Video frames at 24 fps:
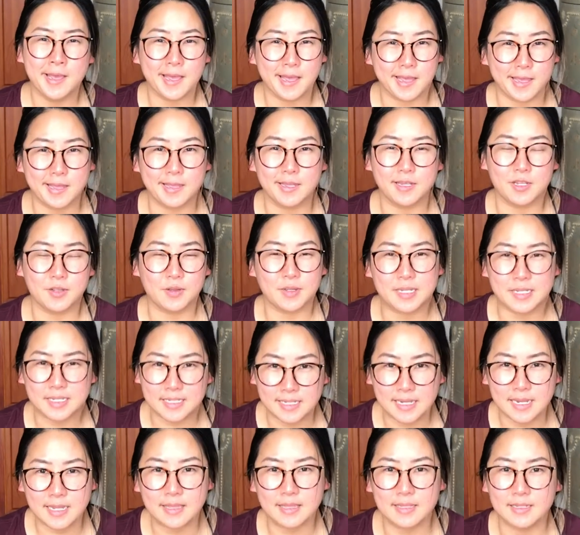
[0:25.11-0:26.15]
and you can
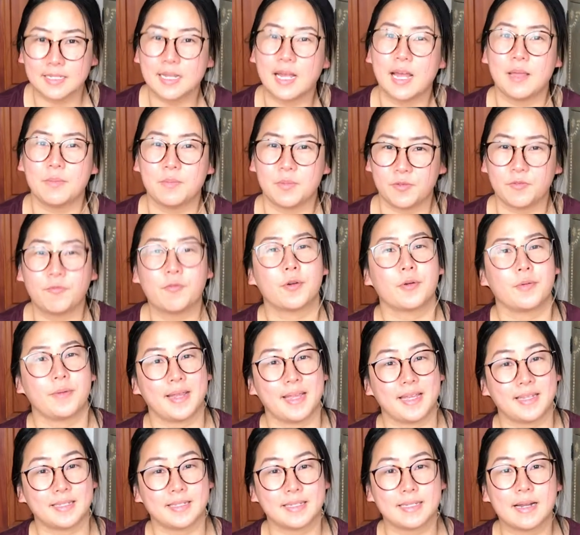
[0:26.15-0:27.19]
take the time before we
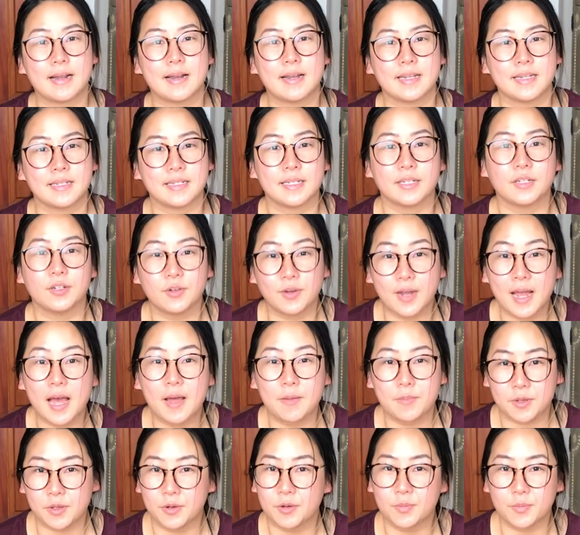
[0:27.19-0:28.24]
get started to
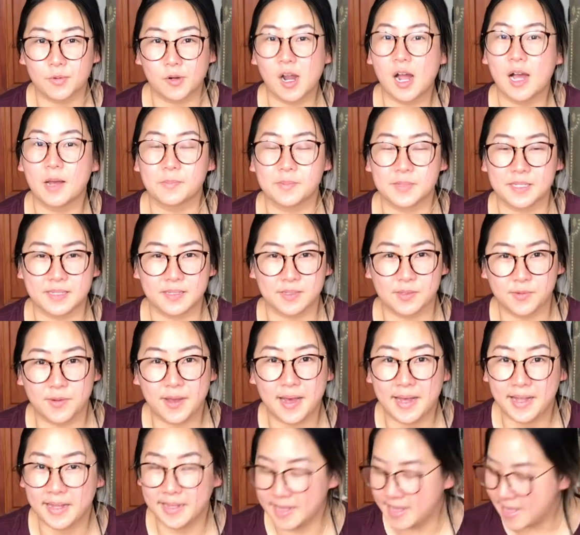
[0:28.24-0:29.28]
grab your props as
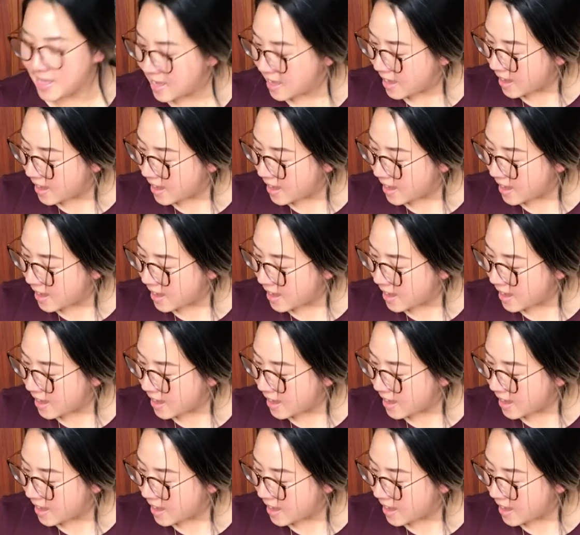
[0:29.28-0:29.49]
well.